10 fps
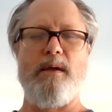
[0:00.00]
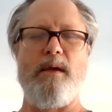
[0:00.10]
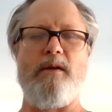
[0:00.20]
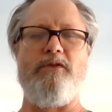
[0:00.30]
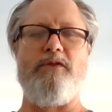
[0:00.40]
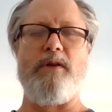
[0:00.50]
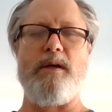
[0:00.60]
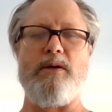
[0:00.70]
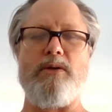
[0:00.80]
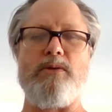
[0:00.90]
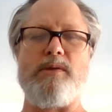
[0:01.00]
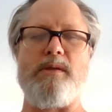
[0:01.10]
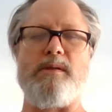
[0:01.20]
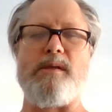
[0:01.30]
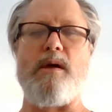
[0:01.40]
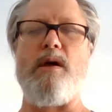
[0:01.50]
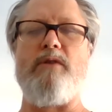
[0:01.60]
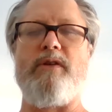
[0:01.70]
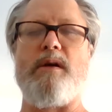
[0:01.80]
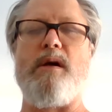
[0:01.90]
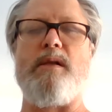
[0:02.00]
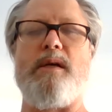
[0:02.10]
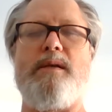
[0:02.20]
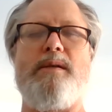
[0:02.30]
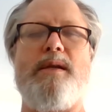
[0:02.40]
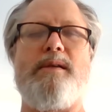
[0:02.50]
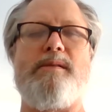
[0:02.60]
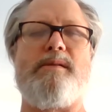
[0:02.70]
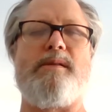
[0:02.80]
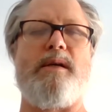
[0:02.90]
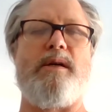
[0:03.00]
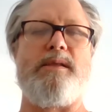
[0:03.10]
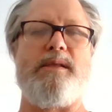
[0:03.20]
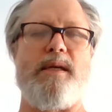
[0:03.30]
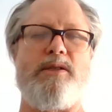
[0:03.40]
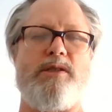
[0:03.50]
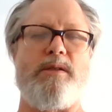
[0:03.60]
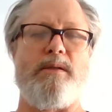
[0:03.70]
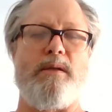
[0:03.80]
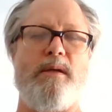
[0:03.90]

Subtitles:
It flows, dissolving all unnecessary tension,